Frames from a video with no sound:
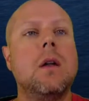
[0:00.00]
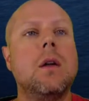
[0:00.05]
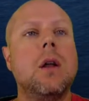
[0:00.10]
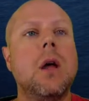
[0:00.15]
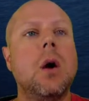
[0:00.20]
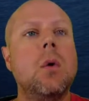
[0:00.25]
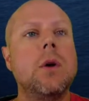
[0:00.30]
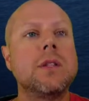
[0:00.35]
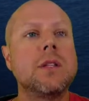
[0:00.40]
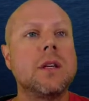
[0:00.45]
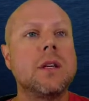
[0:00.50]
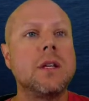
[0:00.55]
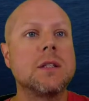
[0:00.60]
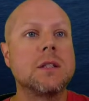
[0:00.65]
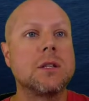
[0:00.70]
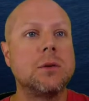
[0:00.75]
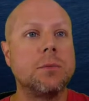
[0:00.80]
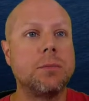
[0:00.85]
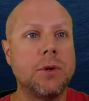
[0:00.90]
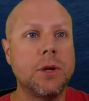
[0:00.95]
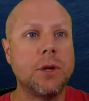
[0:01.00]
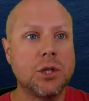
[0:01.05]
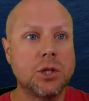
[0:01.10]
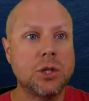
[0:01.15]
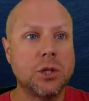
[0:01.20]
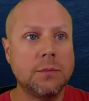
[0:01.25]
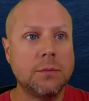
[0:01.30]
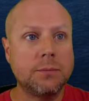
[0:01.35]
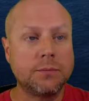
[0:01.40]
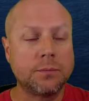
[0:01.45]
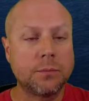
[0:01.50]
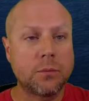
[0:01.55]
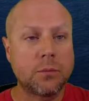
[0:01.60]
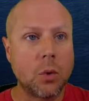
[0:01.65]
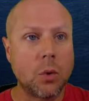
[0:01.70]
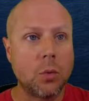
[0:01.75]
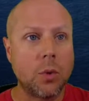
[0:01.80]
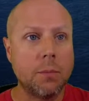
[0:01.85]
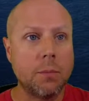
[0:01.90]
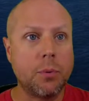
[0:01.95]
Now, once it gets to production,
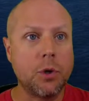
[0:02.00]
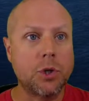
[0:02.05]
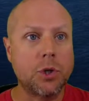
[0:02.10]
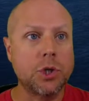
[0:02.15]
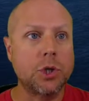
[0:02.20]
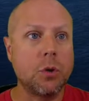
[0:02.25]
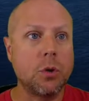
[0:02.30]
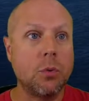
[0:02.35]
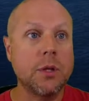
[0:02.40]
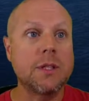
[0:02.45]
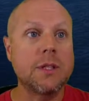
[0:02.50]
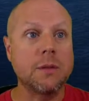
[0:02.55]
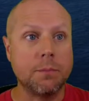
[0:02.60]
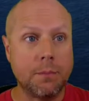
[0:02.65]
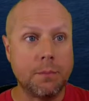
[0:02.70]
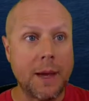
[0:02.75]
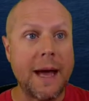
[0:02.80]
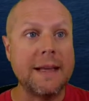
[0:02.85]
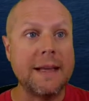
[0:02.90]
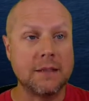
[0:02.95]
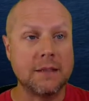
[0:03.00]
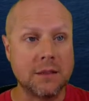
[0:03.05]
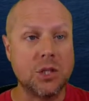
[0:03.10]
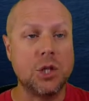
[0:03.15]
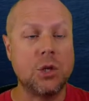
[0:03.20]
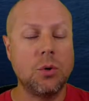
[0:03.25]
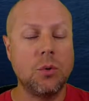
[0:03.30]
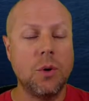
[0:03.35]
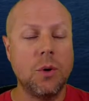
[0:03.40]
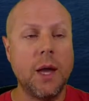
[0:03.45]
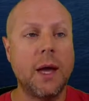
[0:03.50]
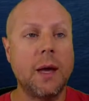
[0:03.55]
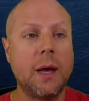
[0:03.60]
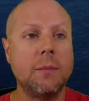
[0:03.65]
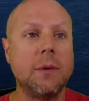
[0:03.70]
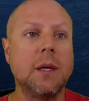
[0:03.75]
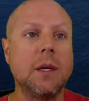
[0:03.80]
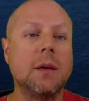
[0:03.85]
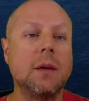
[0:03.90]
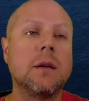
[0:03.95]
once it passes
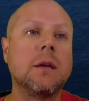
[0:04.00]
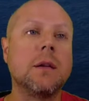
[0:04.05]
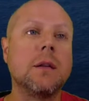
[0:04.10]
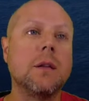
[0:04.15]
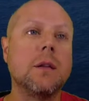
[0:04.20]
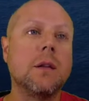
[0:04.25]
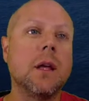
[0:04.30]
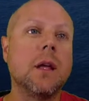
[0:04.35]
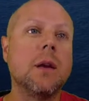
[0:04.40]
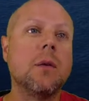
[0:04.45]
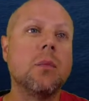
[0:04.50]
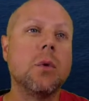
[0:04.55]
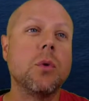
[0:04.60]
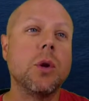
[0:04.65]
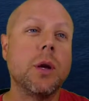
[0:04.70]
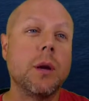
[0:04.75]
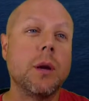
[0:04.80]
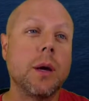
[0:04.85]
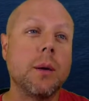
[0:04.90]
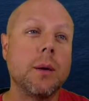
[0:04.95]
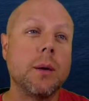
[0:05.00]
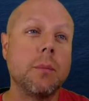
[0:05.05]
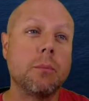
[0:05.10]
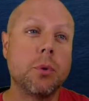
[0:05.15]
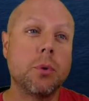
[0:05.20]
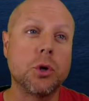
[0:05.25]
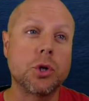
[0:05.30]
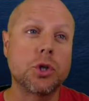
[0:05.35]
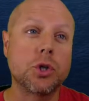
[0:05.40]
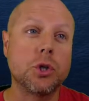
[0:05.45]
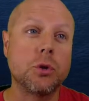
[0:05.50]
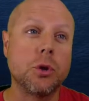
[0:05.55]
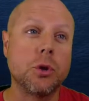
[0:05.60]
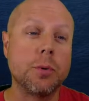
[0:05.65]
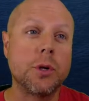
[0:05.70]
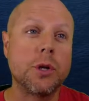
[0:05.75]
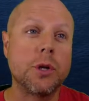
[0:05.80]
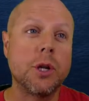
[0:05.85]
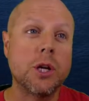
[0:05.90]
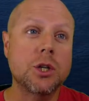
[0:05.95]
QA, then we get it pushed to the
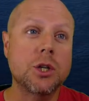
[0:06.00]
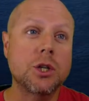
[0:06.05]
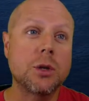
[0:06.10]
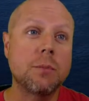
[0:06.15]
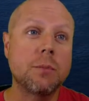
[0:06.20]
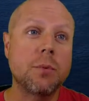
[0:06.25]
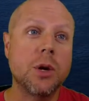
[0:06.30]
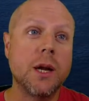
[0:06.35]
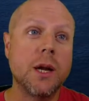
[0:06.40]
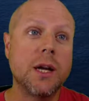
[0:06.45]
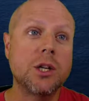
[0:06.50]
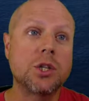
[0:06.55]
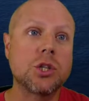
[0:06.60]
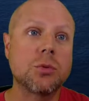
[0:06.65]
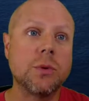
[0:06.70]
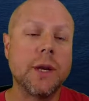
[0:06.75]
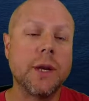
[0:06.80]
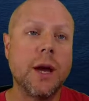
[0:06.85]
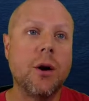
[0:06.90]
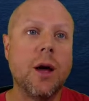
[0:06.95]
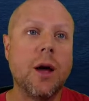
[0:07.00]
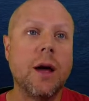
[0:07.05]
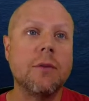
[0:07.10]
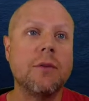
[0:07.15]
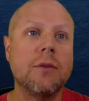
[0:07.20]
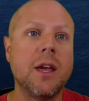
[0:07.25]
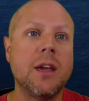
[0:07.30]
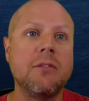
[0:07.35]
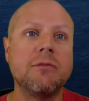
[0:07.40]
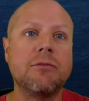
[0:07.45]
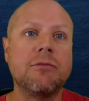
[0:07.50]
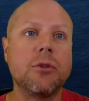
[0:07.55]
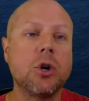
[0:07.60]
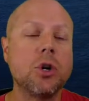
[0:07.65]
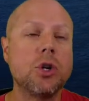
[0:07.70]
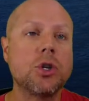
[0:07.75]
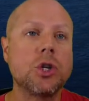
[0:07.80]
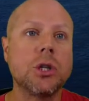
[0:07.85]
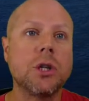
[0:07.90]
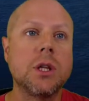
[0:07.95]
production branch. We now have a
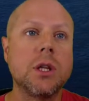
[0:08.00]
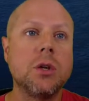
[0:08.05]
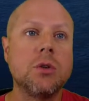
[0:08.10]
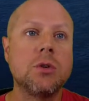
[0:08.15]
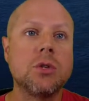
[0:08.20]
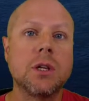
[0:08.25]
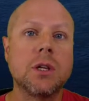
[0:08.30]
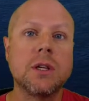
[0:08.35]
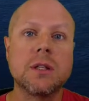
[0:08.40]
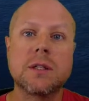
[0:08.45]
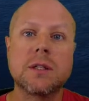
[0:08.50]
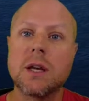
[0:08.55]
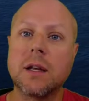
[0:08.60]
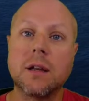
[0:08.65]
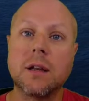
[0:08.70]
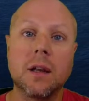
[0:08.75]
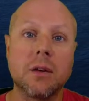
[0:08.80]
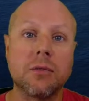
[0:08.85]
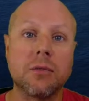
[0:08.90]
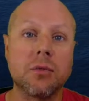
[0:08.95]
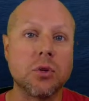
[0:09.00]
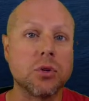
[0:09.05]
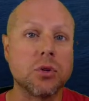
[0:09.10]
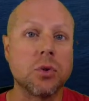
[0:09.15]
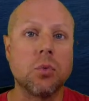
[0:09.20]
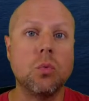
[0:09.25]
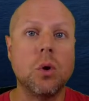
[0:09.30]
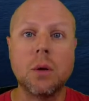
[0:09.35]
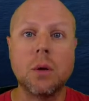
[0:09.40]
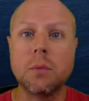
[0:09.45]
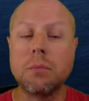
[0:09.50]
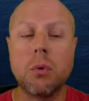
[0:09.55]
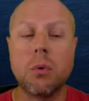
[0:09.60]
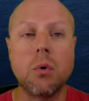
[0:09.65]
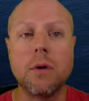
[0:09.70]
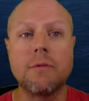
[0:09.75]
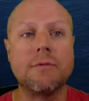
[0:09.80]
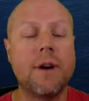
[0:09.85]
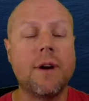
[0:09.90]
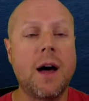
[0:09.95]
version that usually gets added, like version
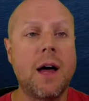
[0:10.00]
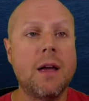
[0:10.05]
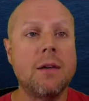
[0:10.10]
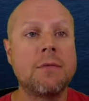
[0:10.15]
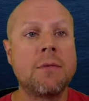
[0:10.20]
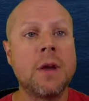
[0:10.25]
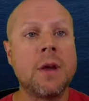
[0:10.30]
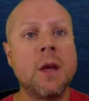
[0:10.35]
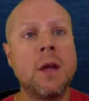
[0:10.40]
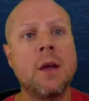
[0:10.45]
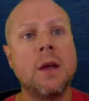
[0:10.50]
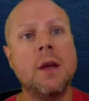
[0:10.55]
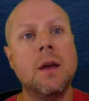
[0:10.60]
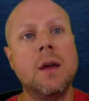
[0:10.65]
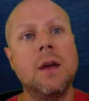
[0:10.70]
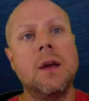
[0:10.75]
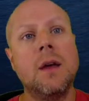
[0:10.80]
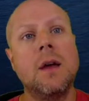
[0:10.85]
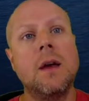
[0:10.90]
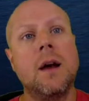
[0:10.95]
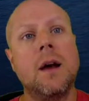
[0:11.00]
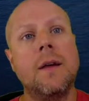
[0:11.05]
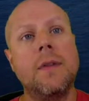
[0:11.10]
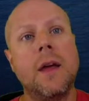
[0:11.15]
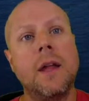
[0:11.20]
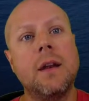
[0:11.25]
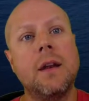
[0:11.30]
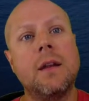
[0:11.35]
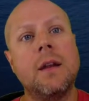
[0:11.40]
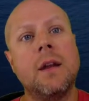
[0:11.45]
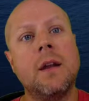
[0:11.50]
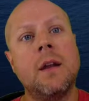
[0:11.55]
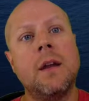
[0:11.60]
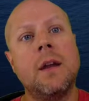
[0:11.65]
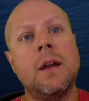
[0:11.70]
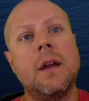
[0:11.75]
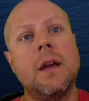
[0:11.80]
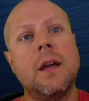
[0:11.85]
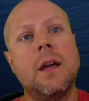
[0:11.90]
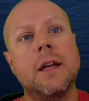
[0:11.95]
1.5, and then
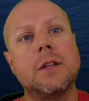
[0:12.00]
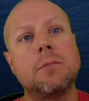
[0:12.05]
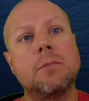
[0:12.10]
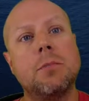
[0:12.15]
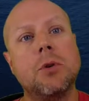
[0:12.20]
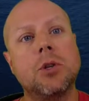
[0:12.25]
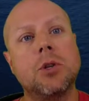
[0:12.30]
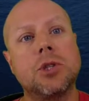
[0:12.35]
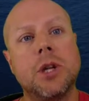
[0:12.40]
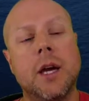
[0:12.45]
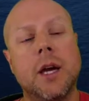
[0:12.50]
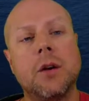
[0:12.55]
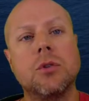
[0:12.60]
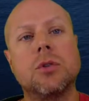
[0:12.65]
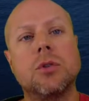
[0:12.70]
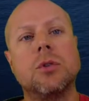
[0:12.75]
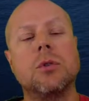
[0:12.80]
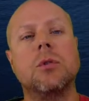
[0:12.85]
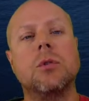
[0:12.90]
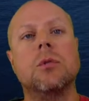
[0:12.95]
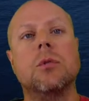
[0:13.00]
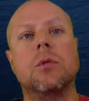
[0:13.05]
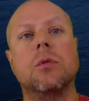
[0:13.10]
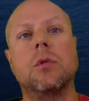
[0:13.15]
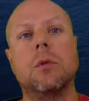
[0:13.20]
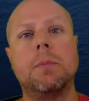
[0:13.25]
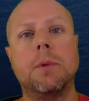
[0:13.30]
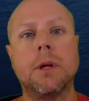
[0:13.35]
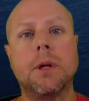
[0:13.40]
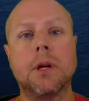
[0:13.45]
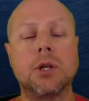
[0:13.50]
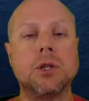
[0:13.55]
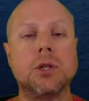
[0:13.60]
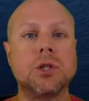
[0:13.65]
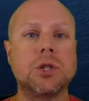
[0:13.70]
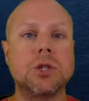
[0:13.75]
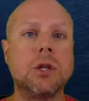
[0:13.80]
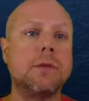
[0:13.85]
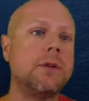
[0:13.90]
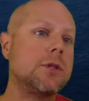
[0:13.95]
it gets pushed out to the production
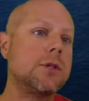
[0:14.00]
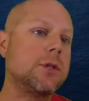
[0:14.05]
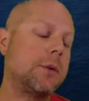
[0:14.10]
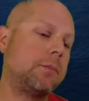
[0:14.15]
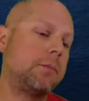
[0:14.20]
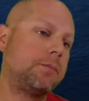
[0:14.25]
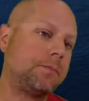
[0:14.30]
servers,